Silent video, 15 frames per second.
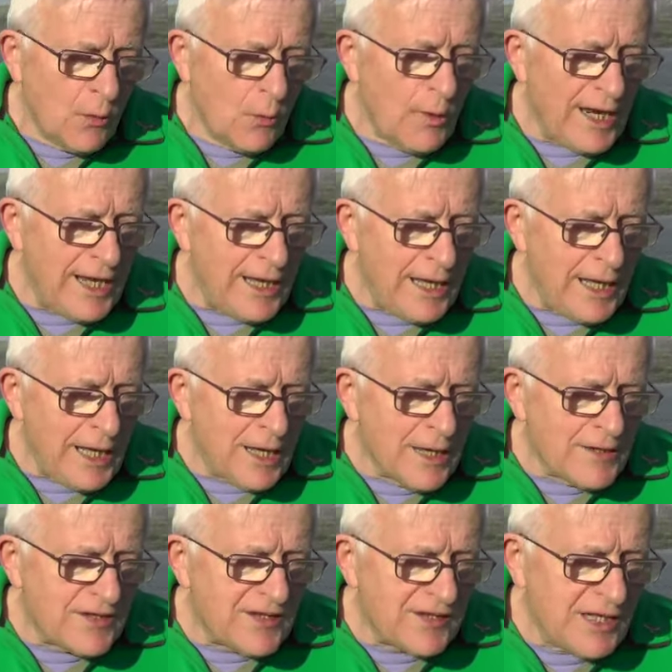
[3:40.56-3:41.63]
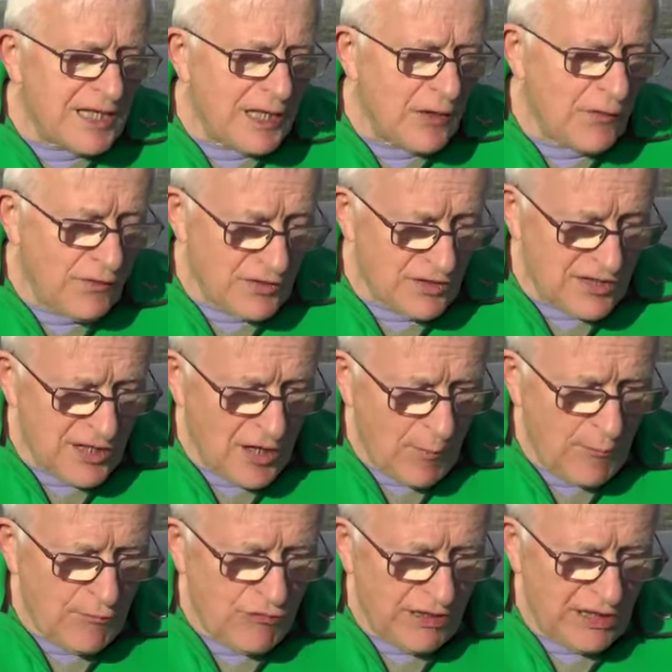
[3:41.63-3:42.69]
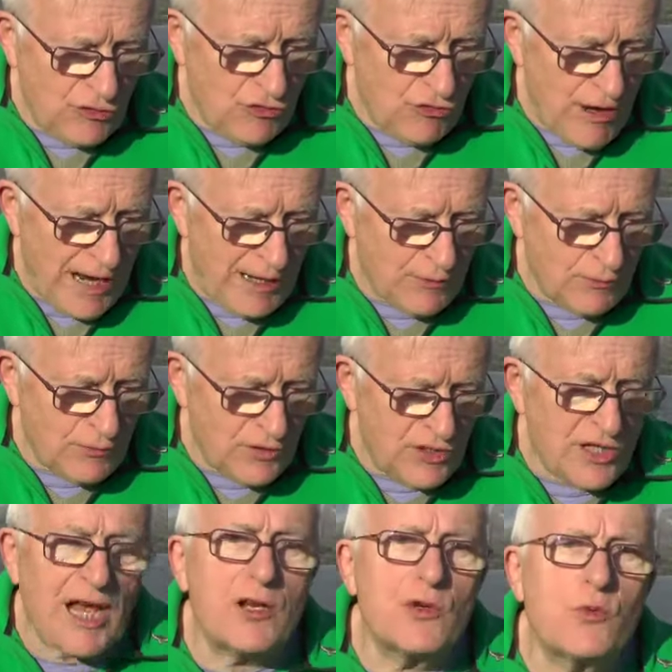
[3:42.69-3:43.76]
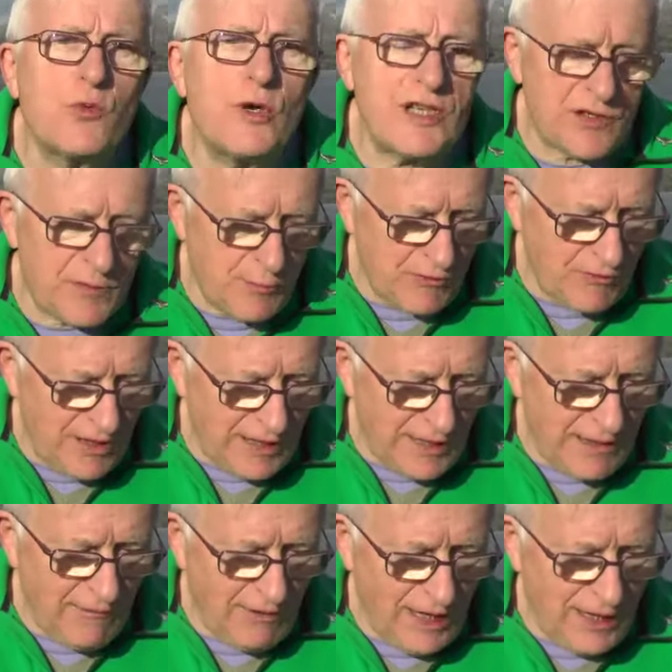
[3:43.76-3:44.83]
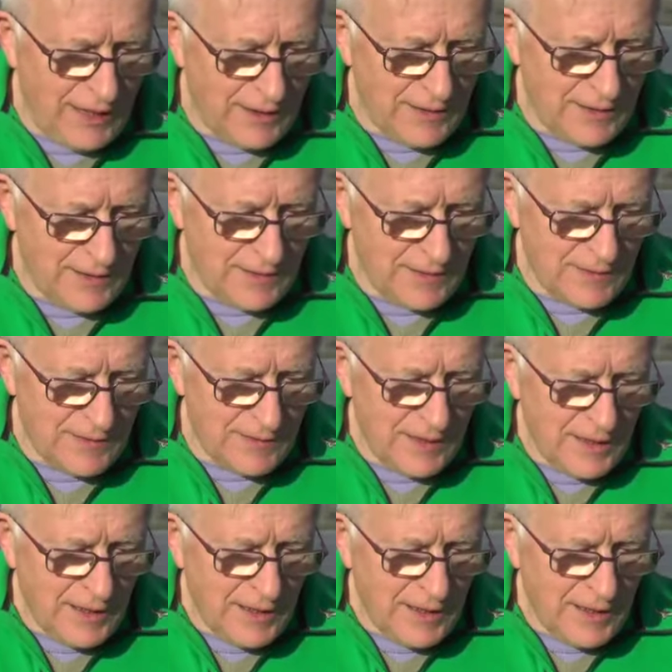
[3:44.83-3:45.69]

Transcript: we seek for slumbering trout and whisper in their ears.